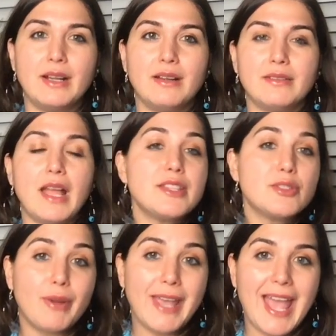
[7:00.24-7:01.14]
That's
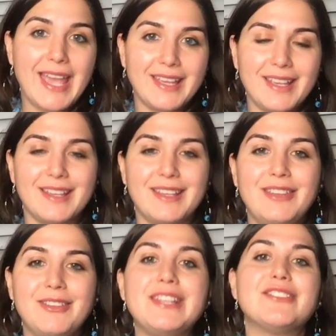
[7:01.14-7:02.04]
okay.
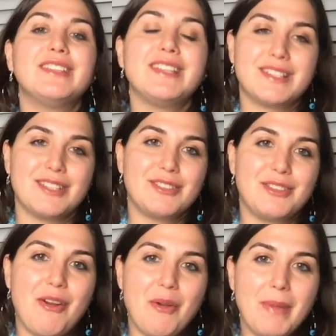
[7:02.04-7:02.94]
You need to listen to
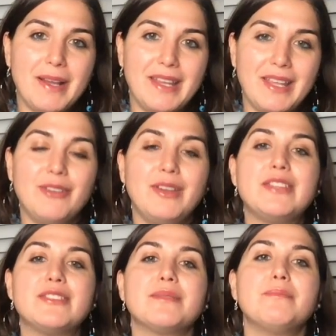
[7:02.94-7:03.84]
your body. You
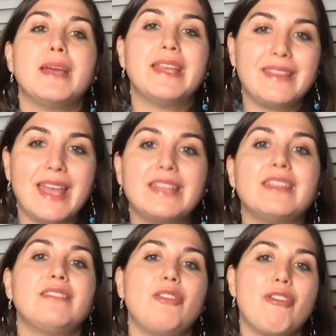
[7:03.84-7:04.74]
need to meditate
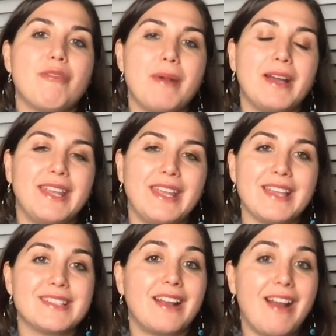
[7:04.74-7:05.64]
in your body
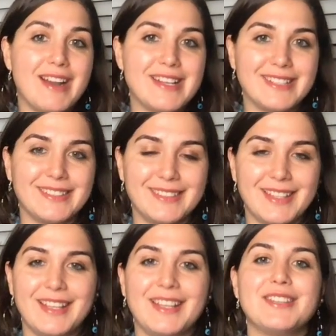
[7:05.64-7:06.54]
as a garden,
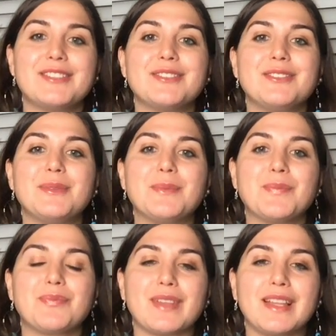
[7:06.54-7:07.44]
to
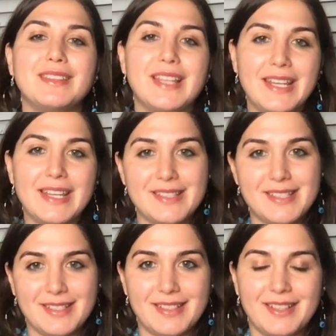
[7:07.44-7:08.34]
let it
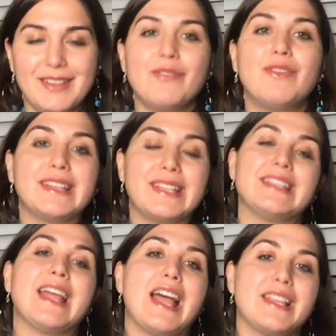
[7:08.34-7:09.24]
what
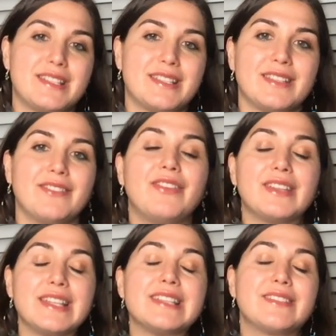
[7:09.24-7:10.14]

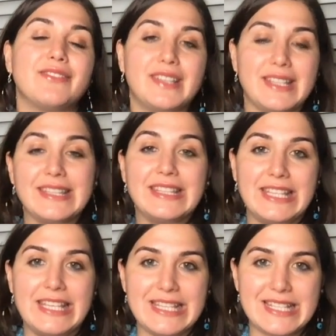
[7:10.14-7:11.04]
it
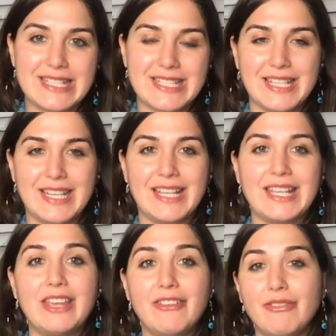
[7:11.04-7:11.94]
needs.
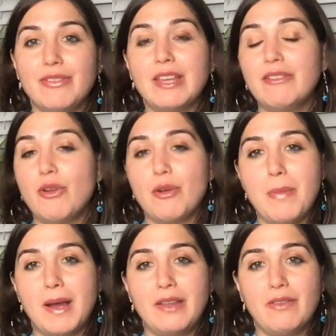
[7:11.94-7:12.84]
Give your
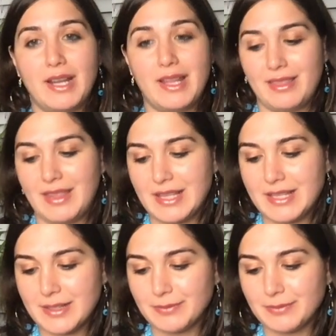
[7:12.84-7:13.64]
body what it needs.